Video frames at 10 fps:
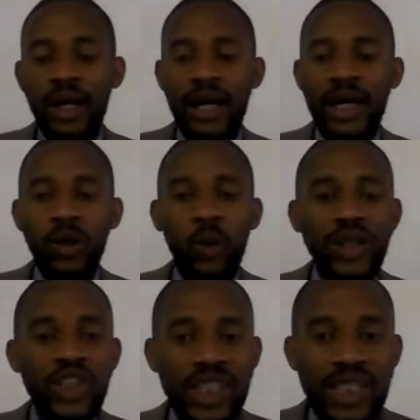And the
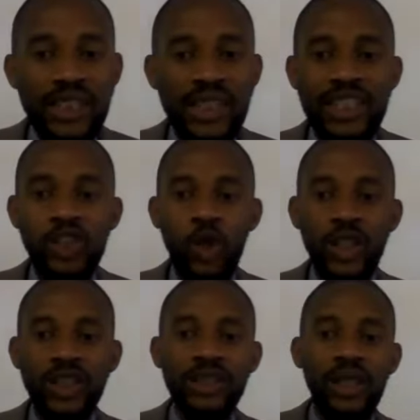word Trinity is
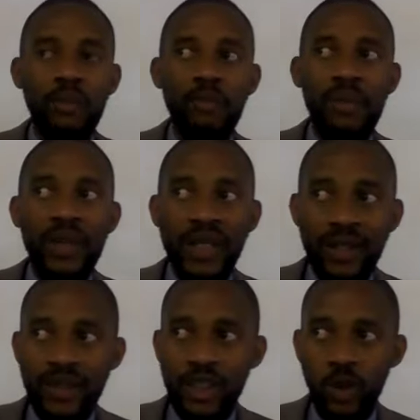not
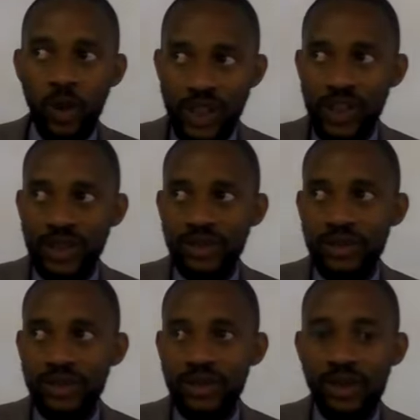biblical in origin.
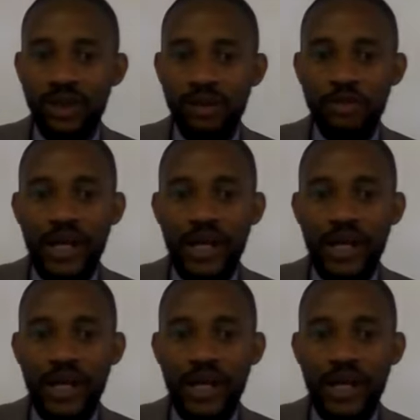In